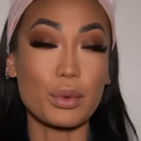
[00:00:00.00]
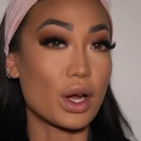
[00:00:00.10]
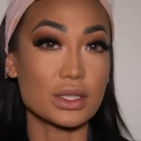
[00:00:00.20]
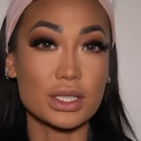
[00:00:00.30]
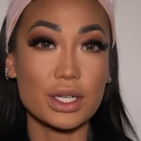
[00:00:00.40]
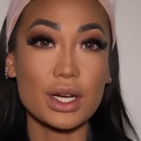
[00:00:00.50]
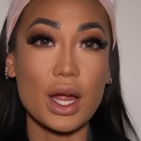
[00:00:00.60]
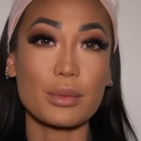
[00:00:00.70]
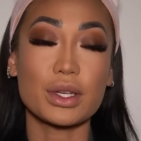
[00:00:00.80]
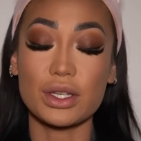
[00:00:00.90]
bronzer,
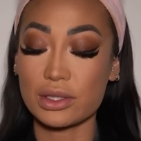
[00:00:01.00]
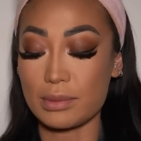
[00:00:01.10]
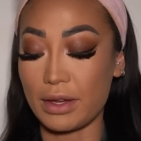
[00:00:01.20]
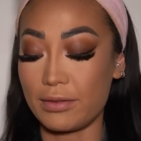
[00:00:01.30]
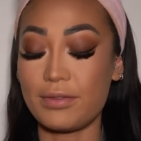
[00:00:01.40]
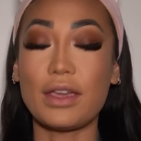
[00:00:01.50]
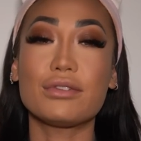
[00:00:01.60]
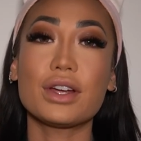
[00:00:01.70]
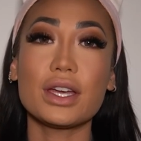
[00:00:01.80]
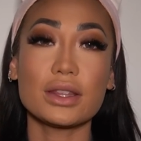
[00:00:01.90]
I'm gonna use my
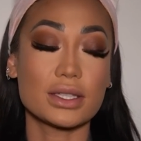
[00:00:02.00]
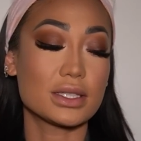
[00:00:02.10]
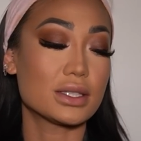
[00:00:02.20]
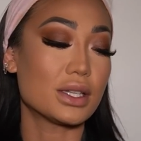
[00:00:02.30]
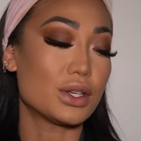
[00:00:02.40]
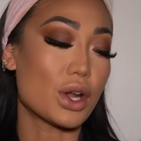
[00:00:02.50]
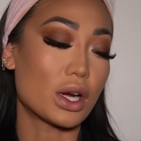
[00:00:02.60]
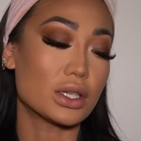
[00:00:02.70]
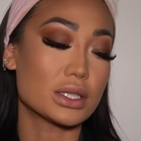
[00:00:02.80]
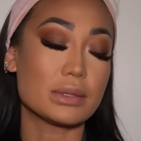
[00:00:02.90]
favorite. This is the
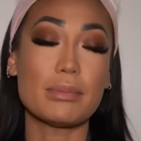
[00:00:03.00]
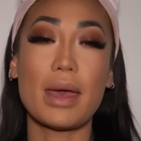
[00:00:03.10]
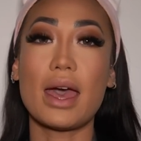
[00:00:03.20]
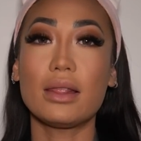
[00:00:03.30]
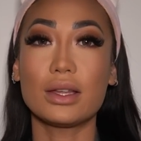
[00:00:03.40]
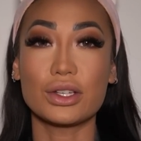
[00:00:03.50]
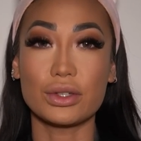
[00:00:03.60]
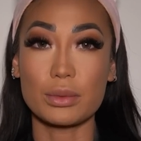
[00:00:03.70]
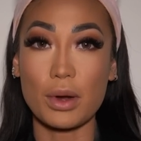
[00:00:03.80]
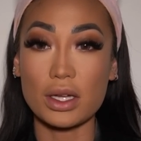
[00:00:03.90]
NARS Matte
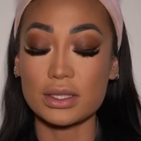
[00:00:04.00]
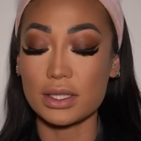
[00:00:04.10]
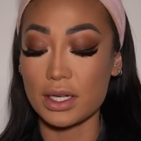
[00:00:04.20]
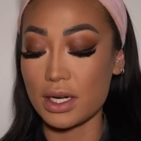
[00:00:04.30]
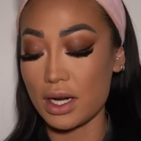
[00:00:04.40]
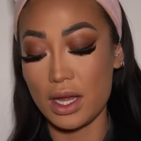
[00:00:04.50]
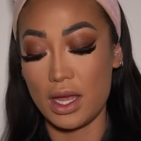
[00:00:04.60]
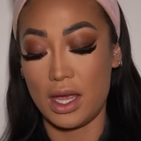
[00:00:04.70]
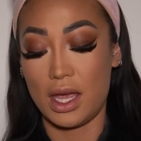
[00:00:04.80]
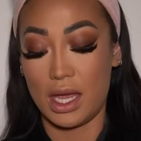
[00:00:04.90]
Laguna Bronzer,
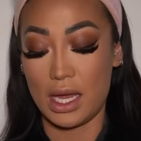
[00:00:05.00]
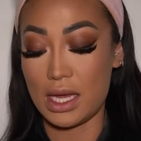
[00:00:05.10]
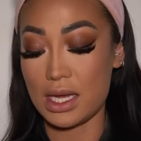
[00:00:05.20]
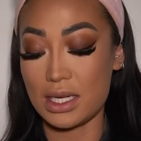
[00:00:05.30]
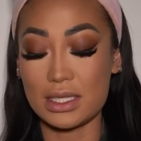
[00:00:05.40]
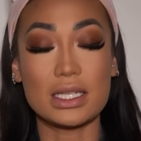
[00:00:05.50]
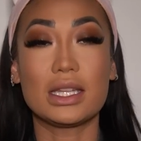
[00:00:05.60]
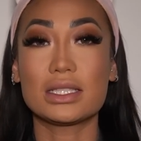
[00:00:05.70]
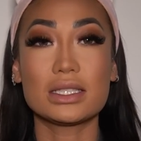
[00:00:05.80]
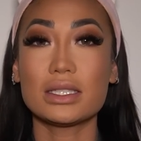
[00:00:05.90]
and
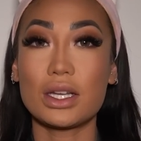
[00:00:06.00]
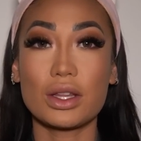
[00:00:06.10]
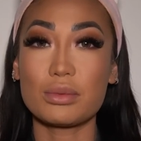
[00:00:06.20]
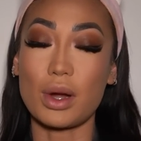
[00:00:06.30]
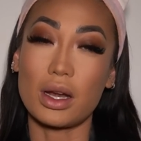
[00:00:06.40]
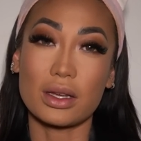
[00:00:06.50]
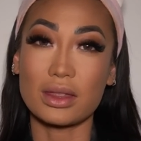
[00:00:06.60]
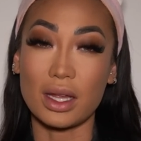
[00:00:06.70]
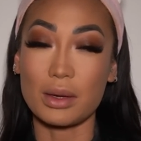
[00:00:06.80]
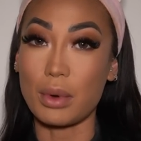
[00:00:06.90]
this is another product
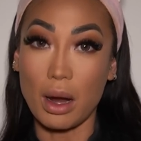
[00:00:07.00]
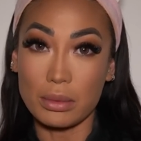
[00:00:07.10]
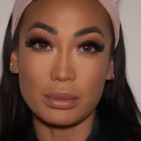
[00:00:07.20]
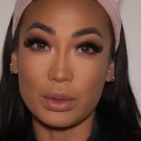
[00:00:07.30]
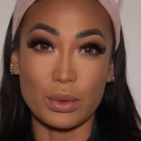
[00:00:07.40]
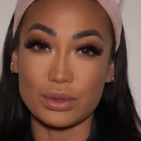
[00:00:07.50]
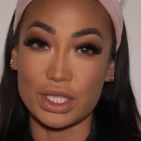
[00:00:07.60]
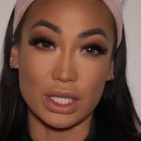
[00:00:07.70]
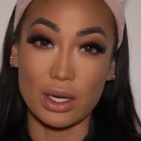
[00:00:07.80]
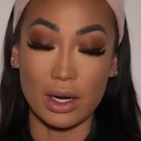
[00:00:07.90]
that I probably won't
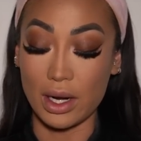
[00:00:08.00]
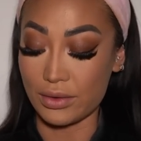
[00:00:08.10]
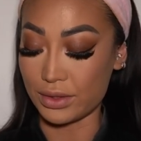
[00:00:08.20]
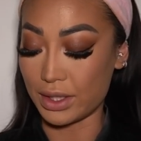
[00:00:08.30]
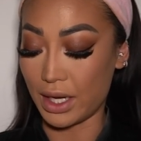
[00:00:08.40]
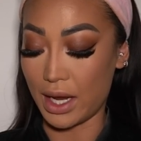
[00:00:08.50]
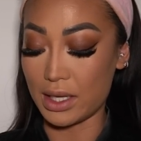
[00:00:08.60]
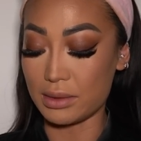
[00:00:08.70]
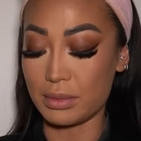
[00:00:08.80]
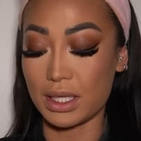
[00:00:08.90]
cheat on ever
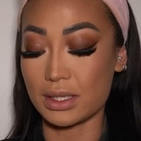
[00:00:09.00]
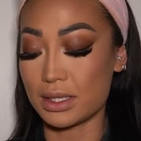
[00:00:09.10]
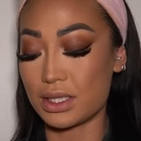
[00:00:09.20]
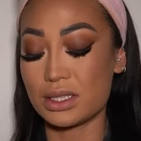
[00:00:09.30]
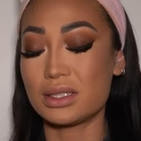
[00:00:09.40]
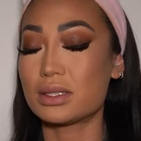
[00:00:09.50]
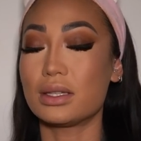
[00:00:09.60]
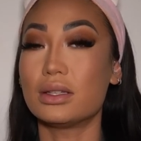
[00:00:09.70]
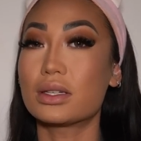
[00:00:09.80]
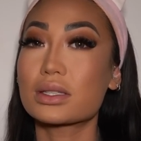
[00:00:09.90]
again because it just
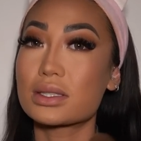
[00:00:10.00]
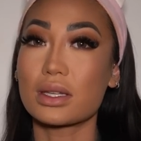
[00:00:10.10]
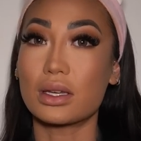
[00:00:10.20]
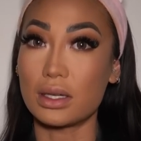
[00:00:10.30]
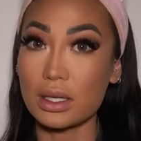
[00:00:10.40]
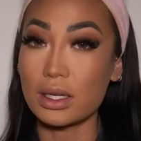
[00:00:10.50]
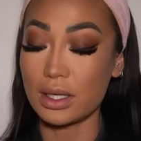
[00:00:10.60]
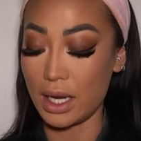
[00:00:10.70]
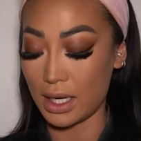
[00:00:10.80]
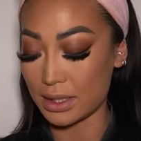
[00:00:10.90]
looks
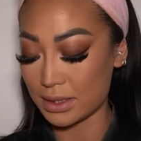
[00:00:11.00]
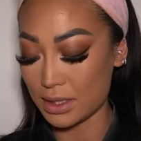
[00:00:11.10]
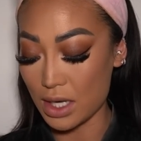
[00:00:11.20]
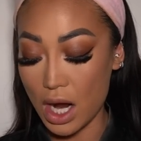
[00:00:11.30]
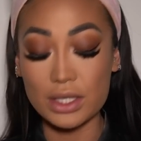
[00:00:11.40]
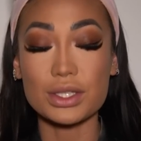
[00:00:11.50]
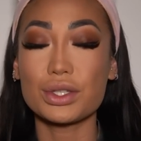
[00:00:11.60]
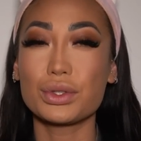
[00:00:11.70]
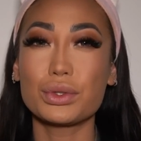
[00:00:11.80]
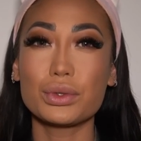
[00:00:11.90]
good and it's not
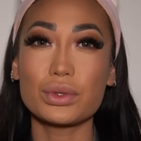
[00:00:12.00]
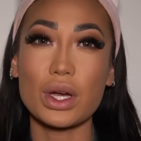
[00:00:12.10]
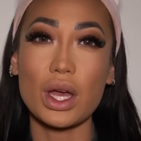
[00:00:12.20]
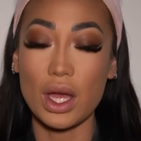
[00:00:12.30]
too